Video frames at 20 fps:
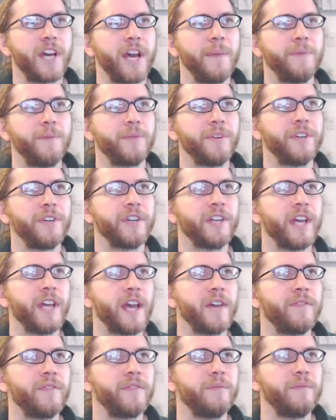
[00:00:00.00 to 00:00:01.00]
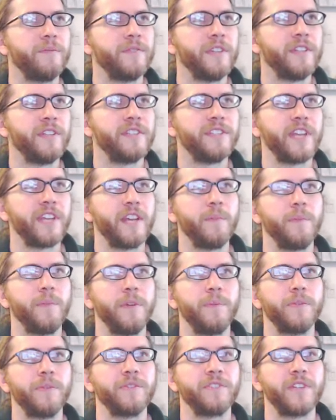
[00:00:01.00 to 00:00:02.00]
where you're going to have insane
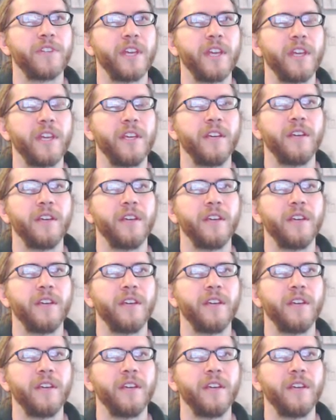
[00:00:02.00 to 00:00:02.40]
people saying,